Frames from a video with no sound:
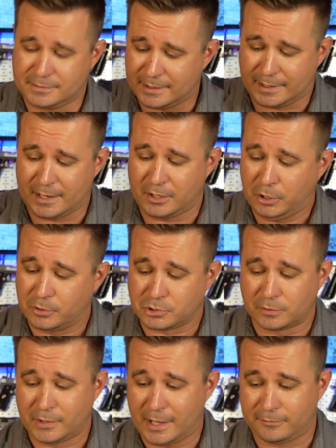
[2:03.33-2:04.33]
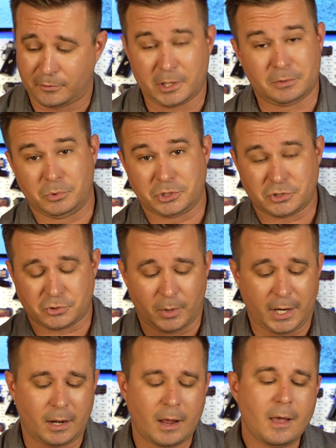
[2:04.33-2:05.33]
that kind of goes over that for you, which is
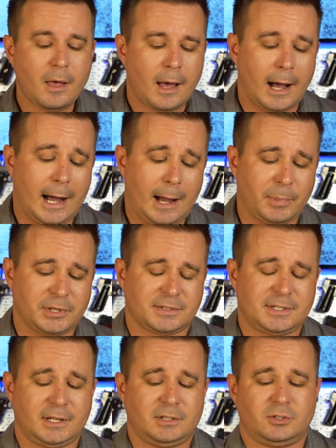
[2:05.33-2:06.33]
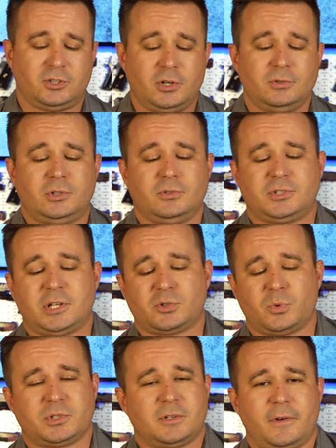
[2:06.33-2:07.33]
great. But the Sig 226
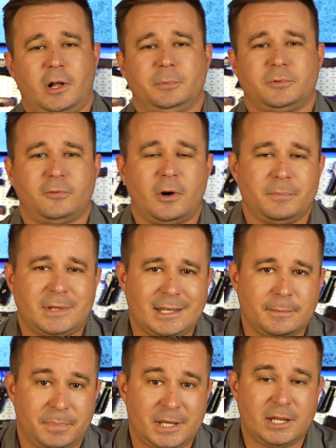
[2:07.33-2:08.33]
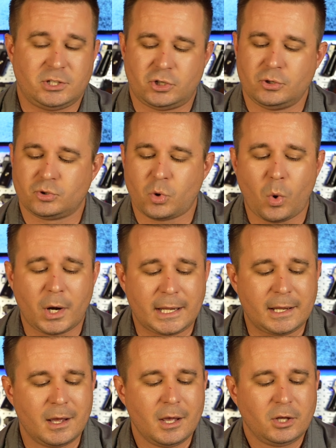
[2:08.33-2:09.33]
was developed from the
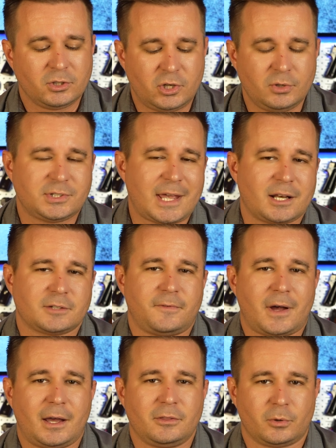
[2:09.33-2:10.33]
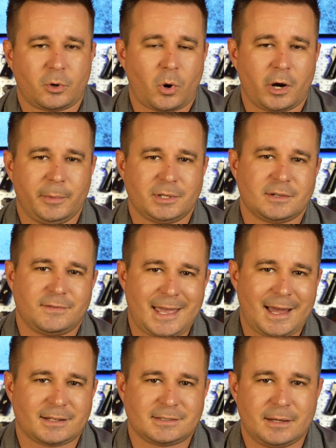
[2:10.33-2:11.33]
P220 to satisfy the requirements of the
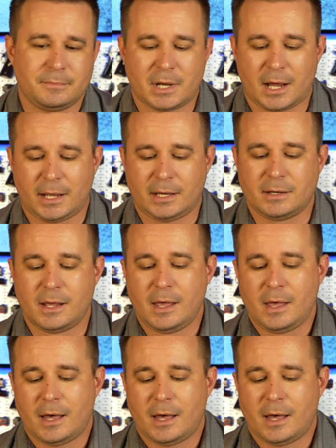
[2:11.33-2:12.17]
XM9